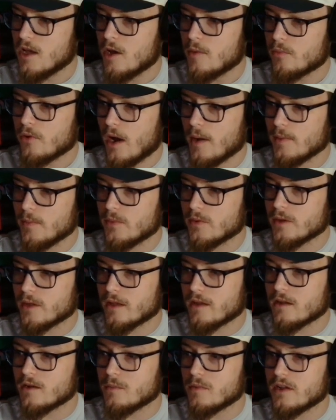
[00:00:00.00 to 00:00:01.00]
probably
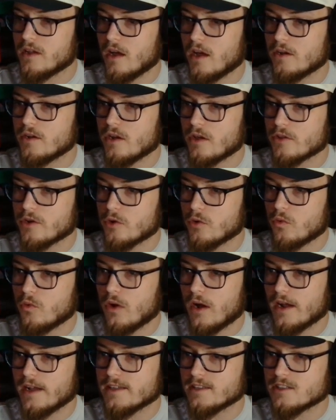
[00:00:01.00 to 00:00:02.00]
going to be another
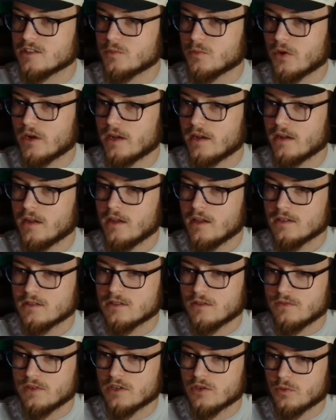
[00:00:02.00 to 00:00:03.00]
widespread
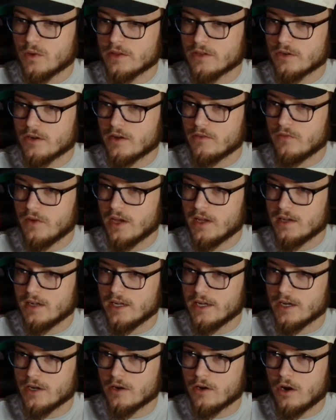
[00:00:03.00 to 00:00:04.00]
severe weather event
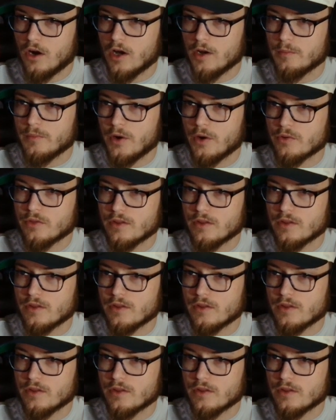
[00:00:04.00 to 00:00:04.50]
here on both